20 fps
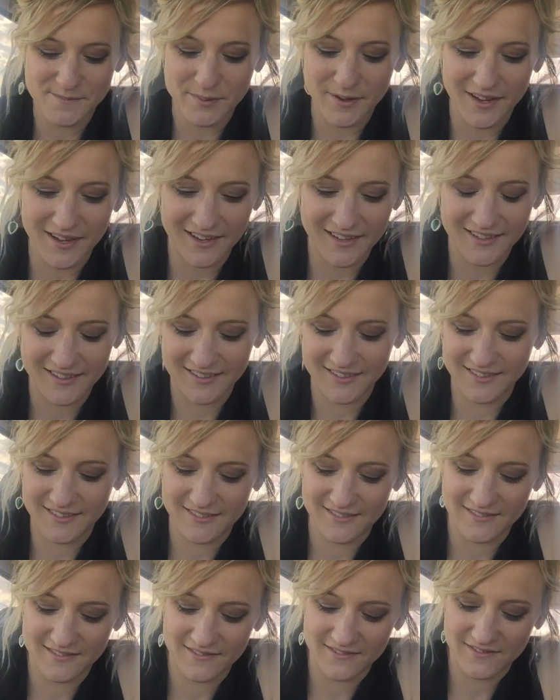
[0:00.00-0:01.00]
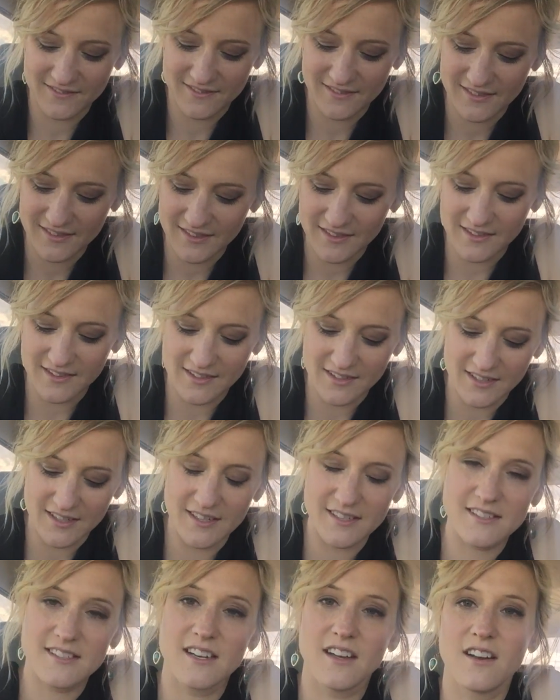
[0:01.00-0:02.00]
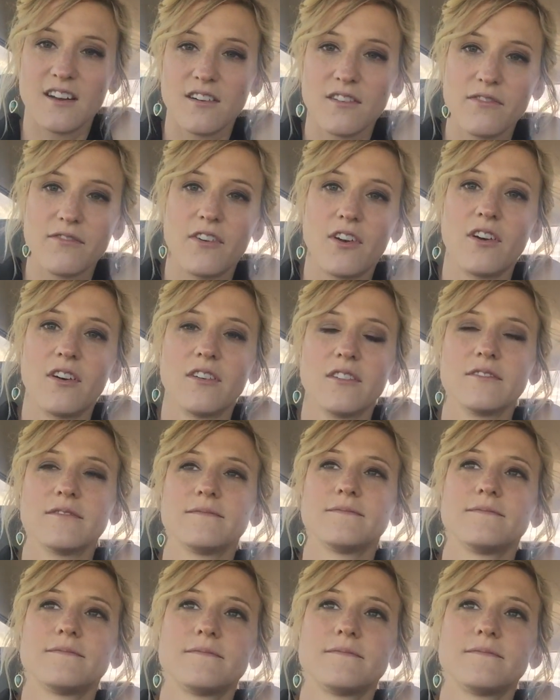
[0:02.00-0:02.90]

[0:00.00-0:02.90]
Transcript: But it is not our fault.